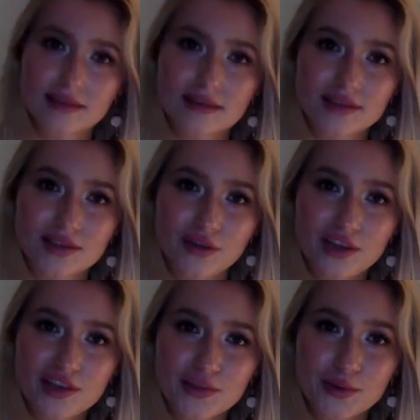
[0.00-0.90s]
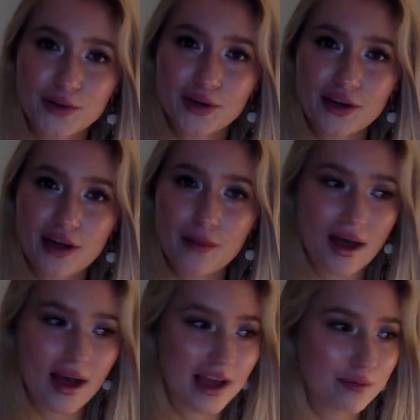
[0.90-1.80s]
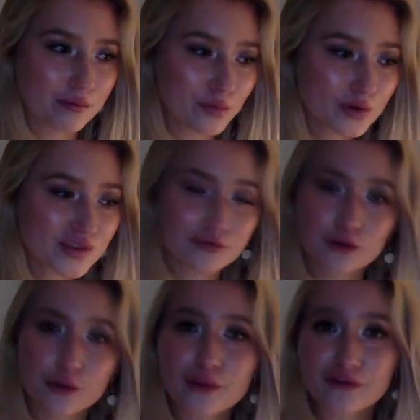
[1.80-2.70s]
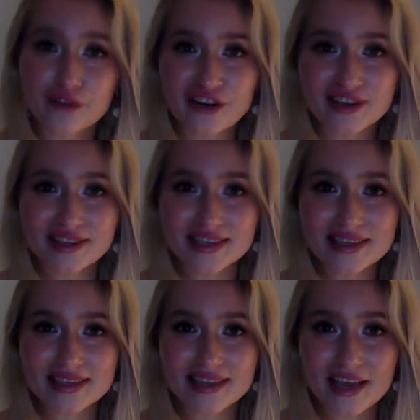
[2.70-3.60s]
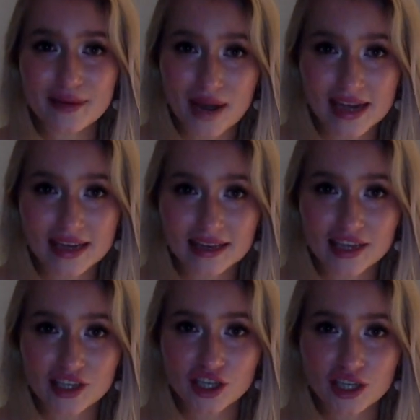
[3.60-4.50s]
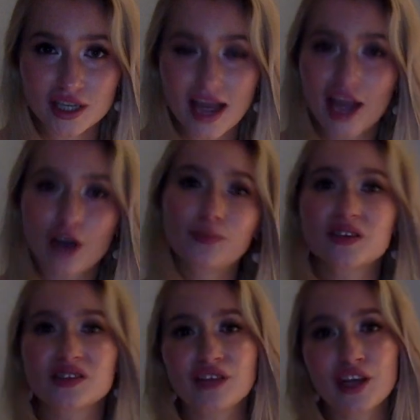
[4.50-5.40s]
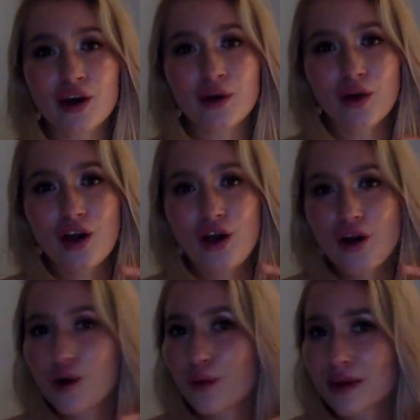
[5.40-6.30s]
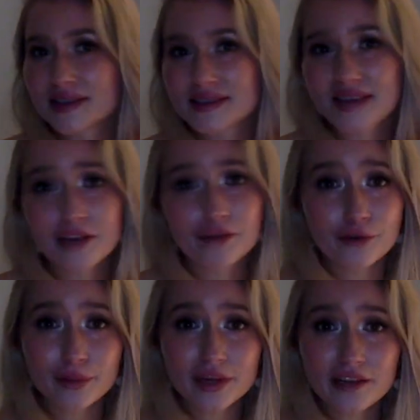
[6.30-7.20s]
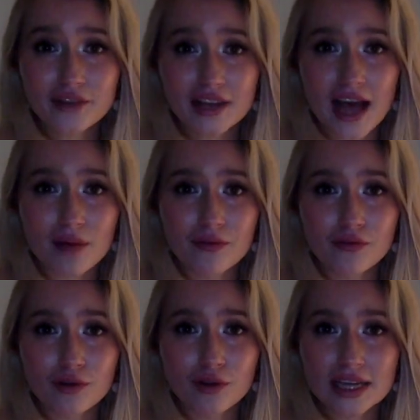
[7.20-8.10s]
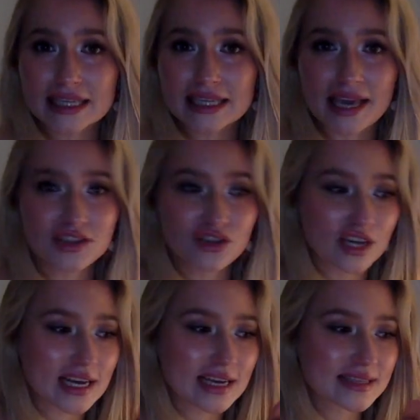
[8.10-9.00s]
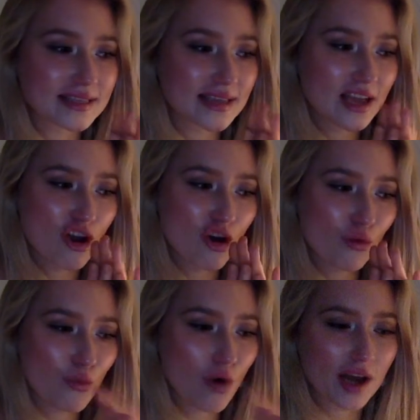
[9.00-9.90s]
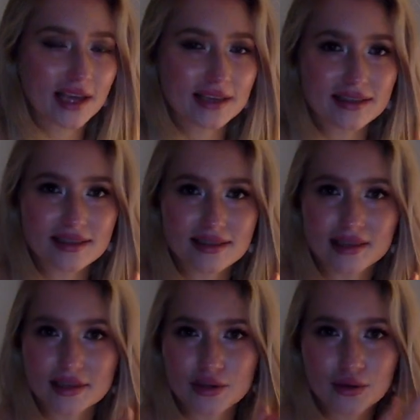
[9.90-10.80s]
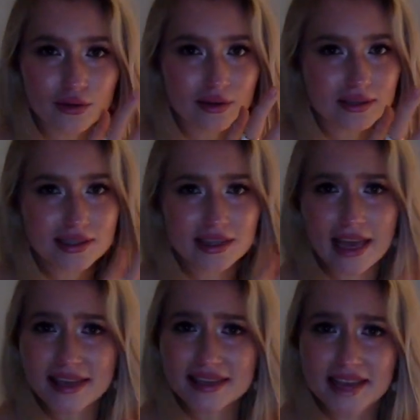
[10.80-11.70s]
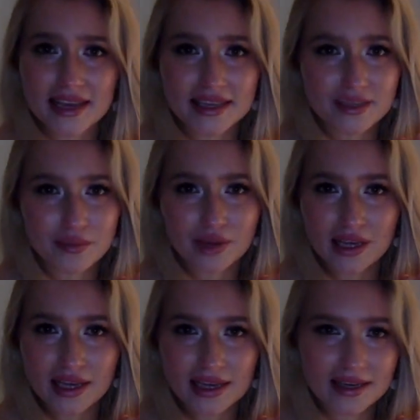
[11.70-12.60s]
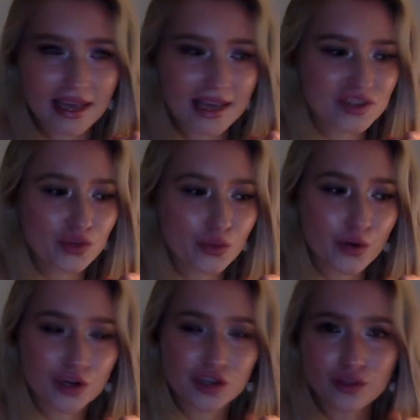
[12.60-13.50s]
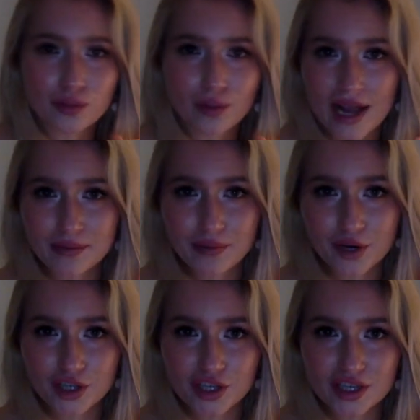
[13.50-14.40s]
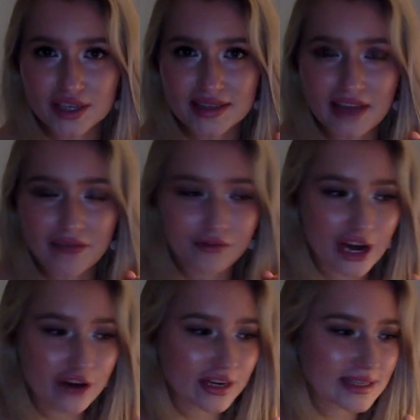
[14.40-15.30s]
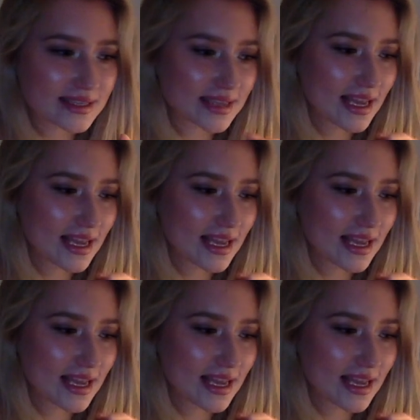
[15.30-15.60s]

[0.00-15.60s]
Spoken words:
So these were my most affordable fragrances in my collection. I hope this video was informative and helpful in case you guys wanted to get a second opinion in case you were to blind purchase a fragrance.